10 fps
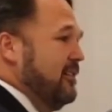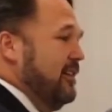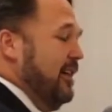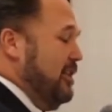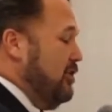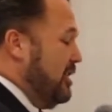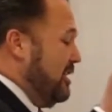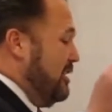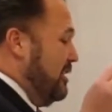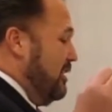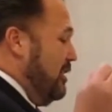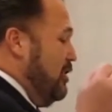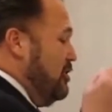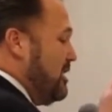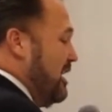and you could
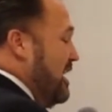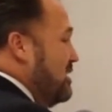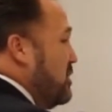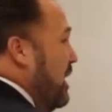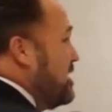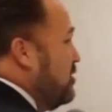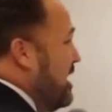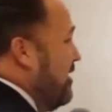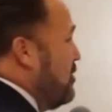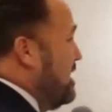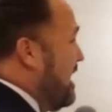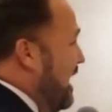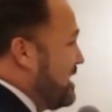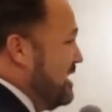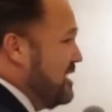use a special government
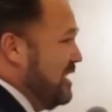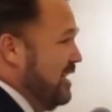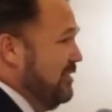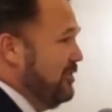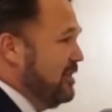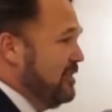tax incentive